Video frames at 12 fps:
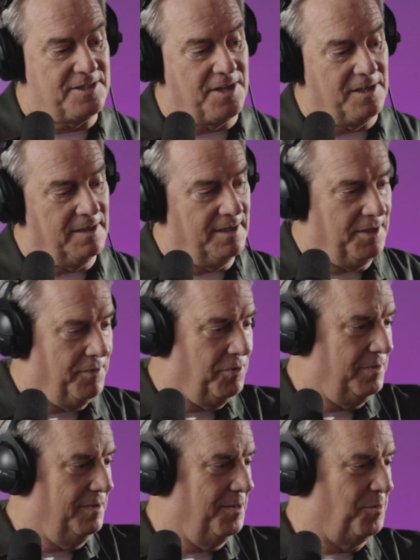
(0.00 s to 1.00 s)
the
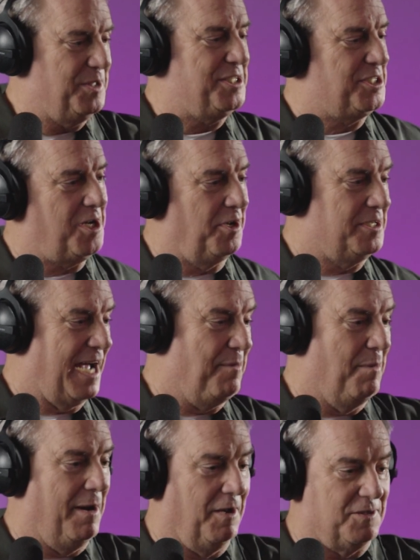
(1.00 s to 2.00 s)
reason it's called a
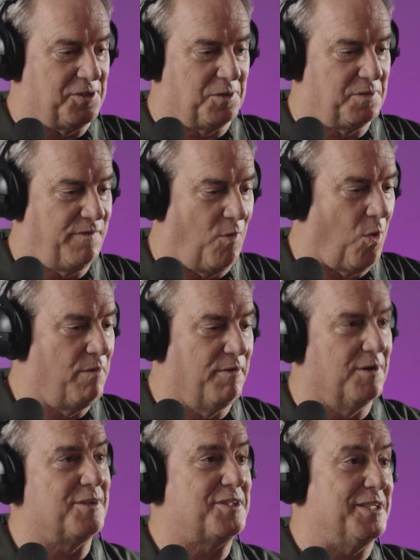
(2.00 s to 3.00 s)
diamond model is there's 4
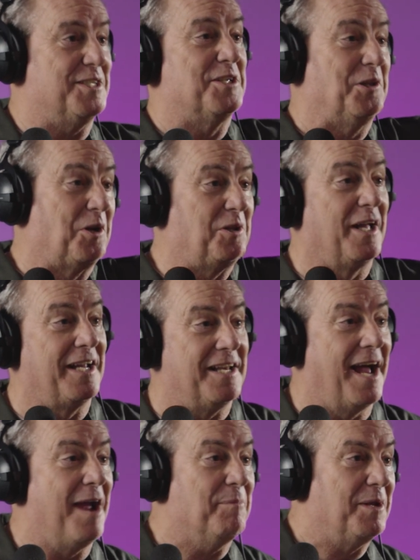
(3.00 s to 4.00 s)
vertices that look like a
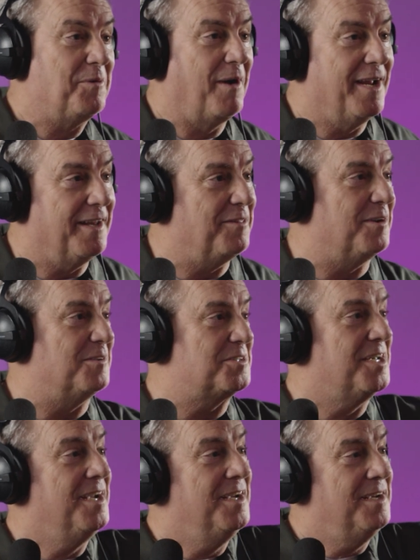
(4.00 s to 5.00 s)
diamond, right? And there's
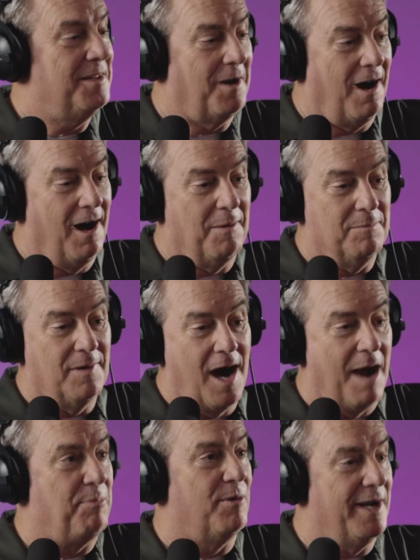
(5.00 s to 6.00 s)

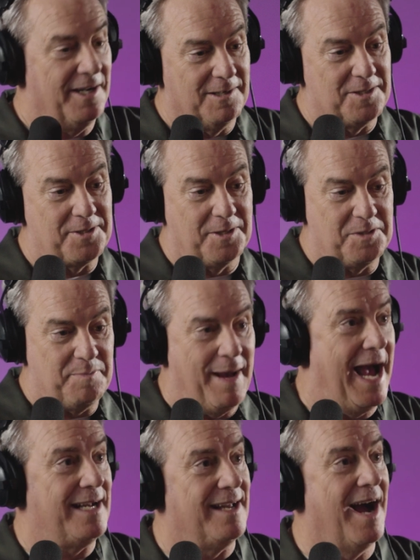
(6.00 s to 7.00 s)
operators, there's
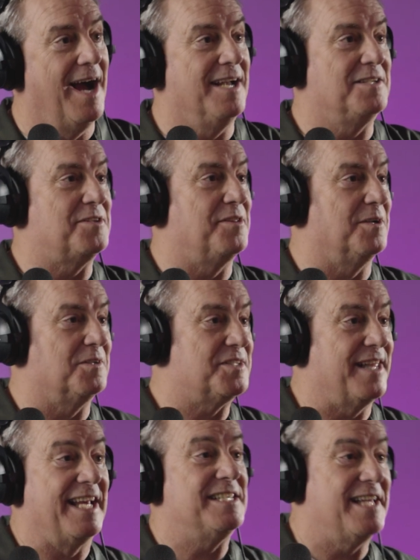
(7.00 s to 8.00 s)
bad guys, there's
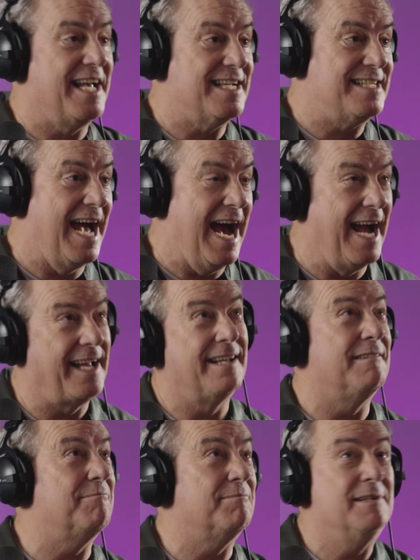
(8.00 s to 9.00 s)
things they attack,
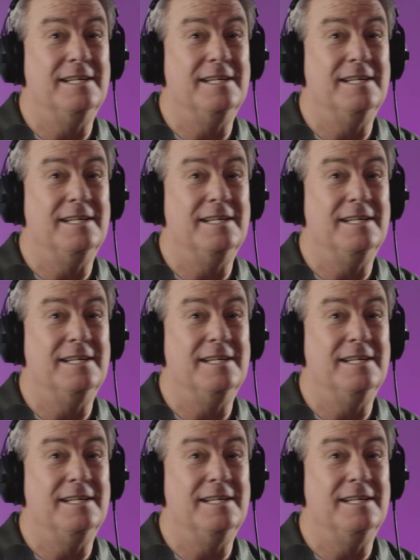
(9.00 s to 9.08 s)
and